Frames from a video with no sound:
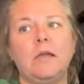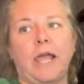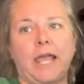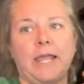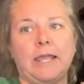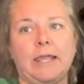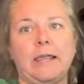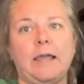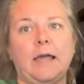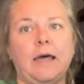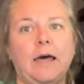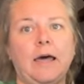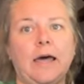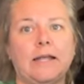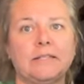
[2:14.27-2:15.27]
hey,
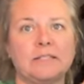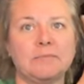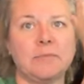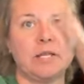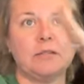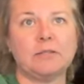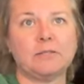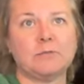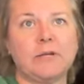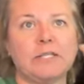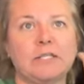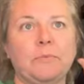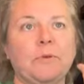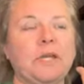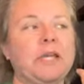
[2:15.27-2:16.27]
I submitted this
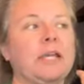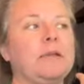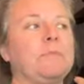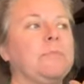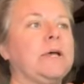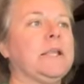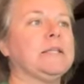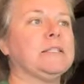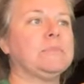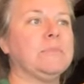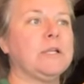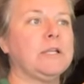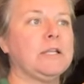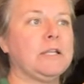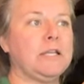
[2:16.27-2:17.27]
recipe, but I
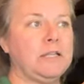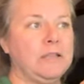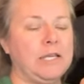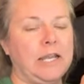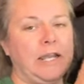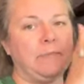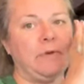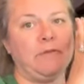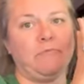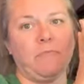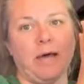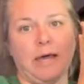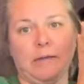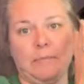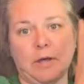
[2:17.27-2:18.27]
submitted it in the name of
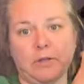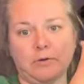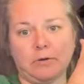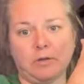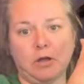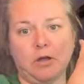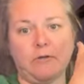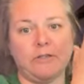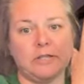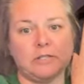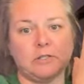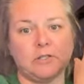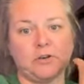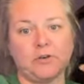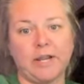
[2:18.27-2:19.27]
my mother-in-law.
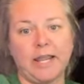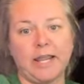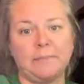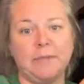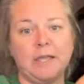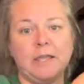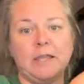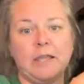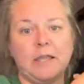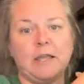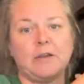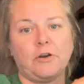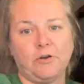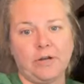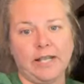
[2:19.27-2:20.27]
This is her name,
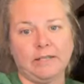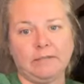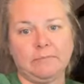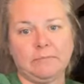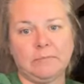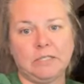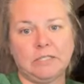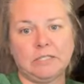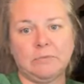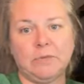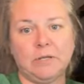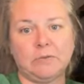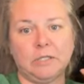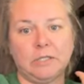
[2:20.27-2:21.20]
and her name needs to be